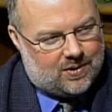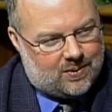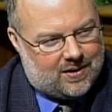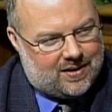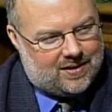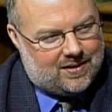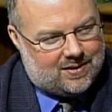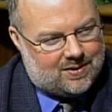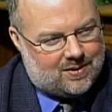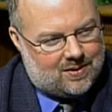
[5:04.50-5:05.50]
12th grade
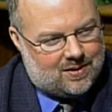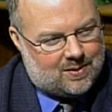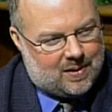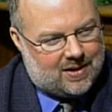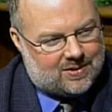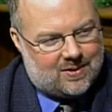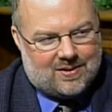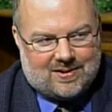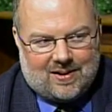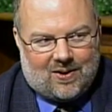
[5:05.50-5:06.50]
Hispanic
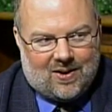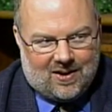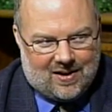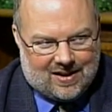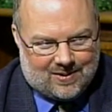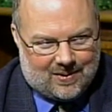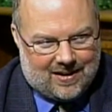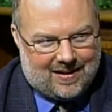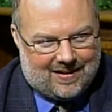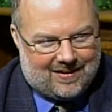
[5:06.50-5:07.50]
students that are
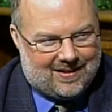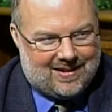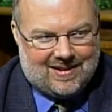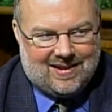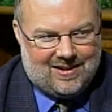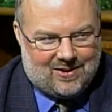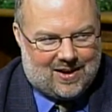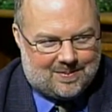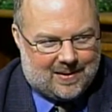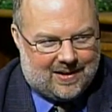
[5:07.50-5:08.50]
graduating, right, that didn't
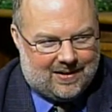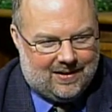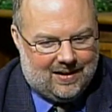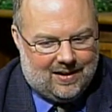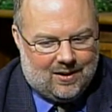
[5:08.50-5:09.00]
drop out,